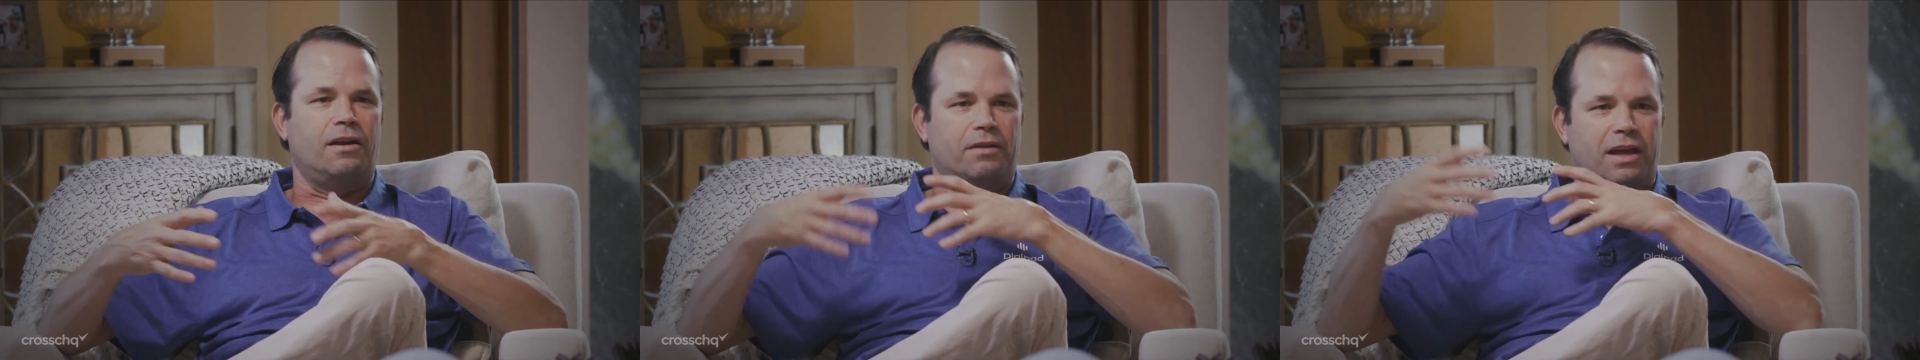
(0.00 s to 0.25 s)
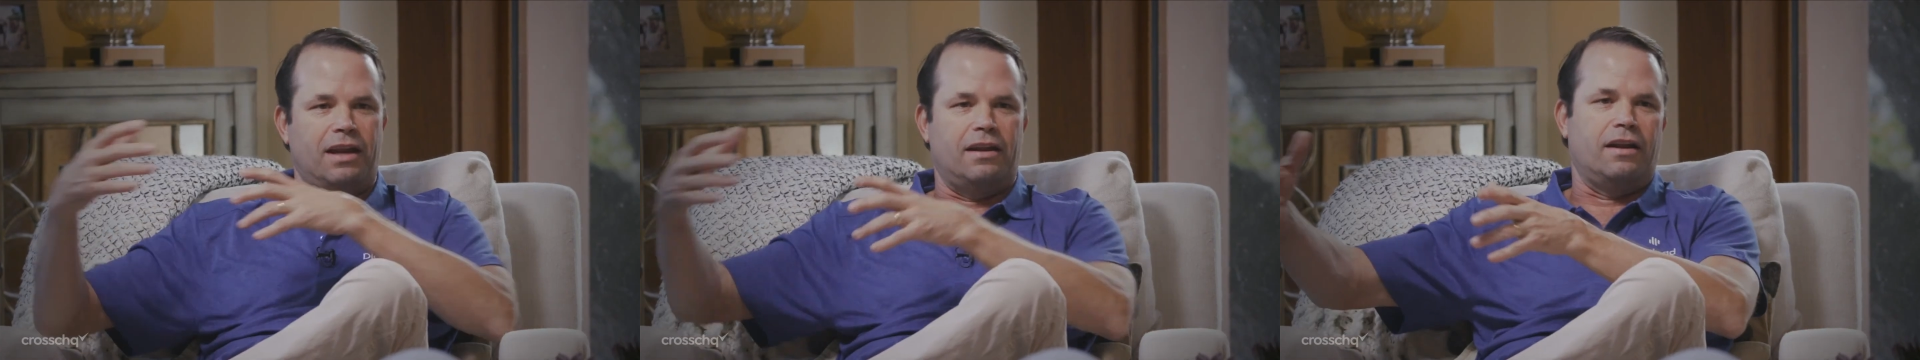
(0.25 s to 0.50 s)

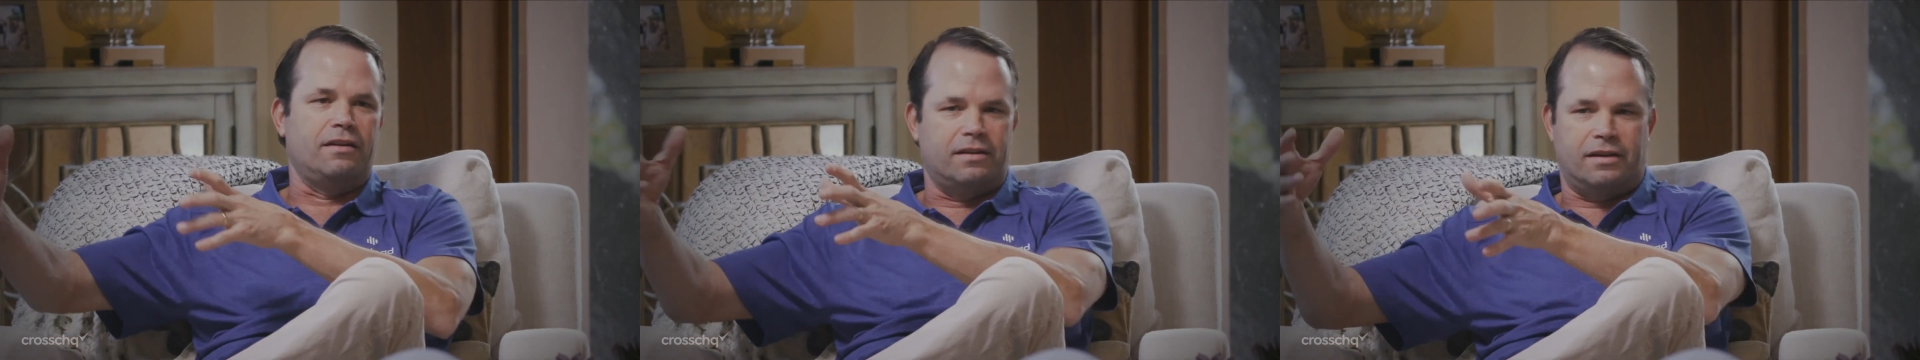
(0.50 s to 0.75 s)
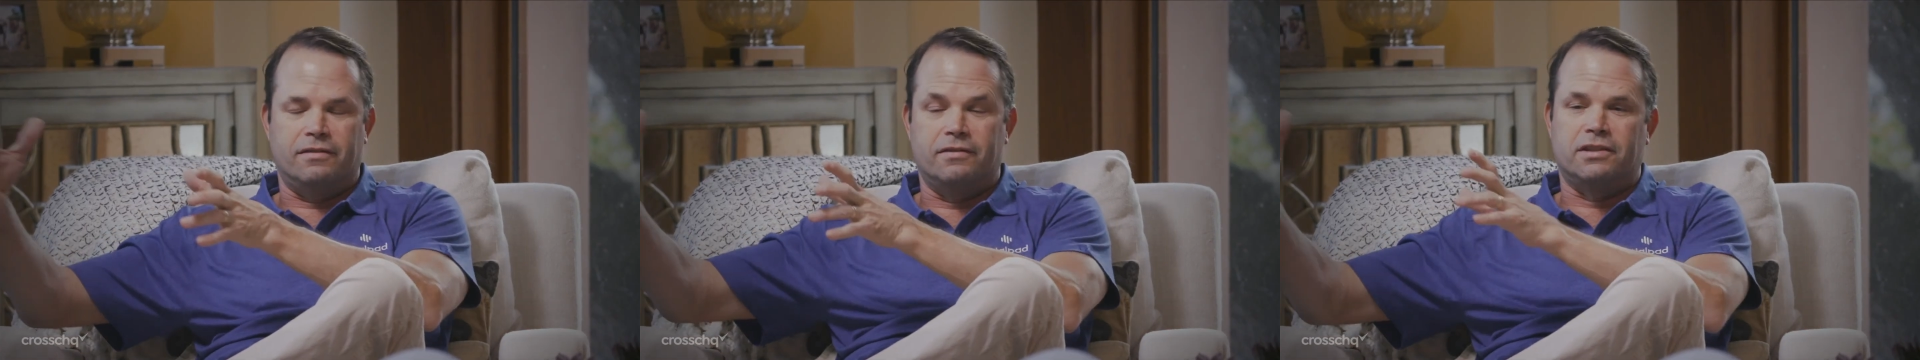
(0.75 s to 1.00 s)
get
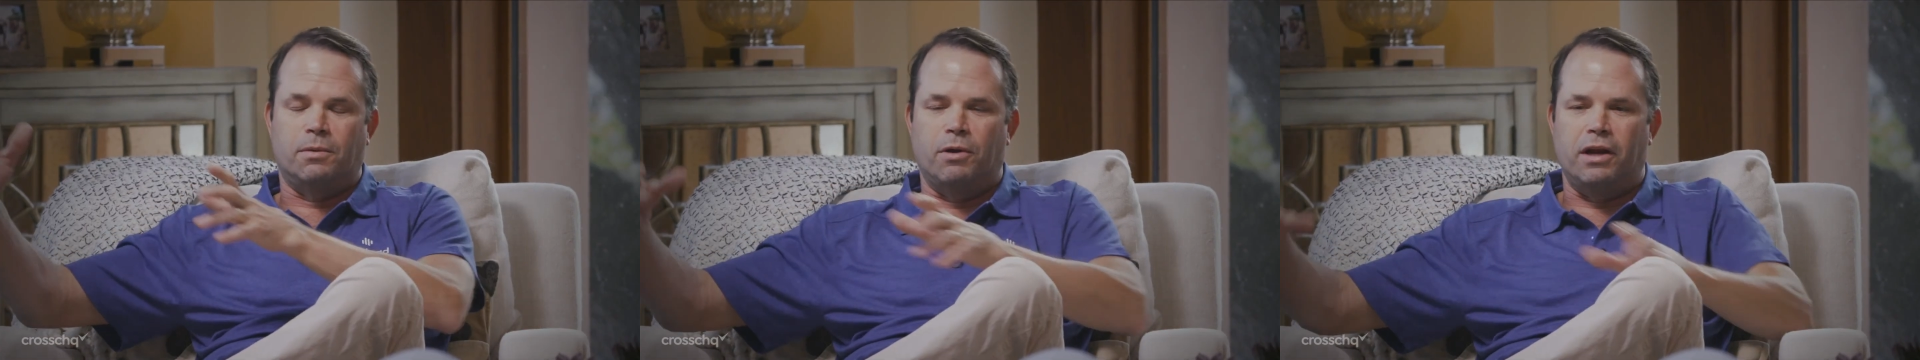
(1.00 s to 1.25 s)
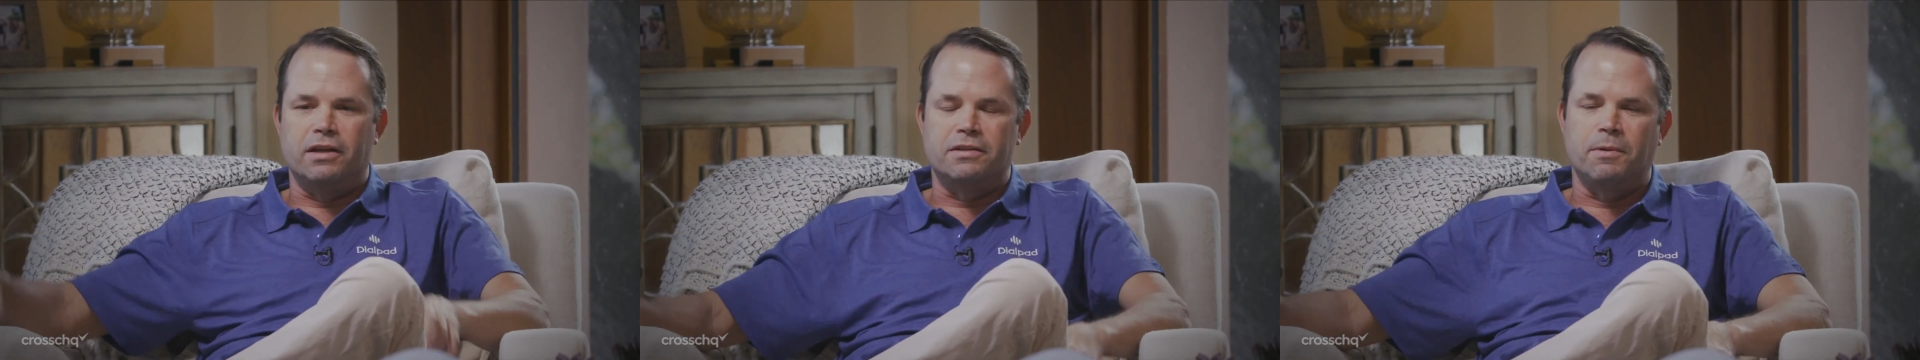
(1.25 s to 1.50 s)
somewhat
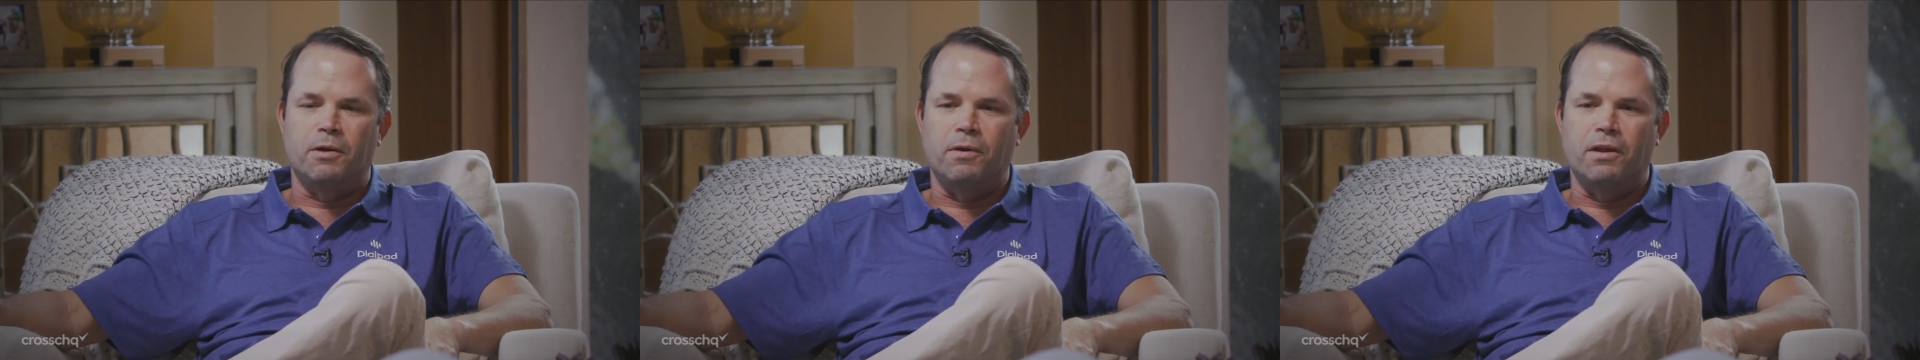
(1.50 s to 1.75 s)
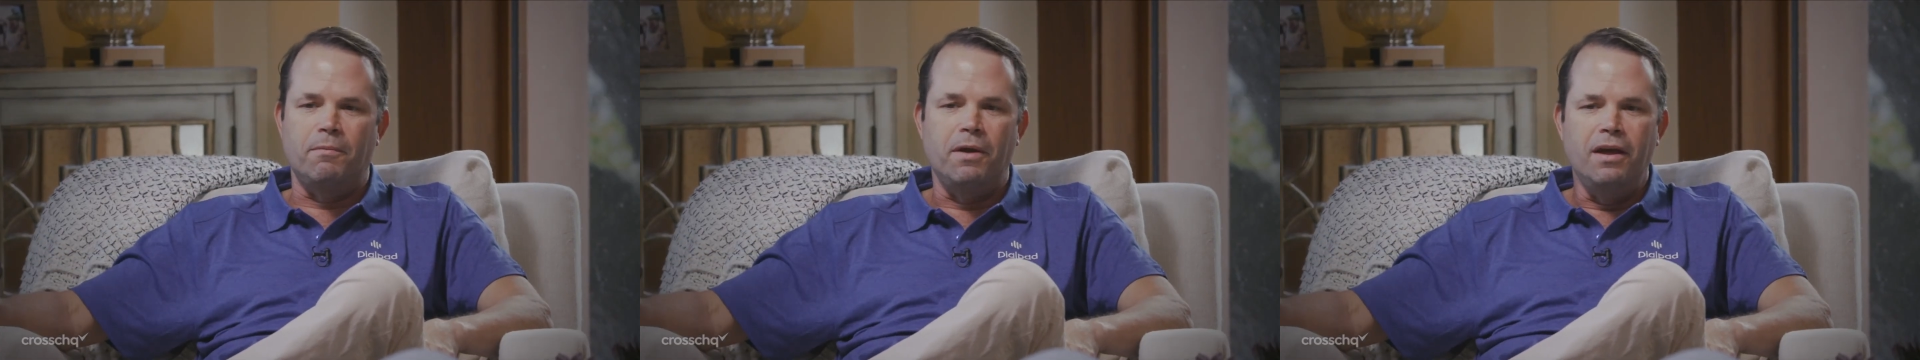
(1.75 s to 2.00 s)
intimate with
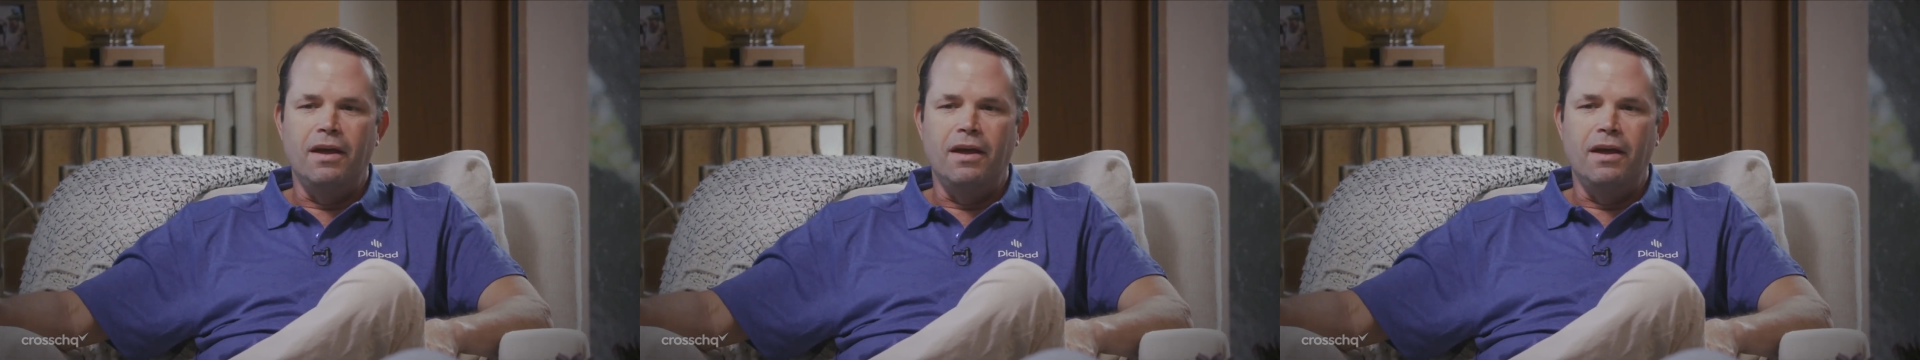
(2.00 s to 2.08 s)
them.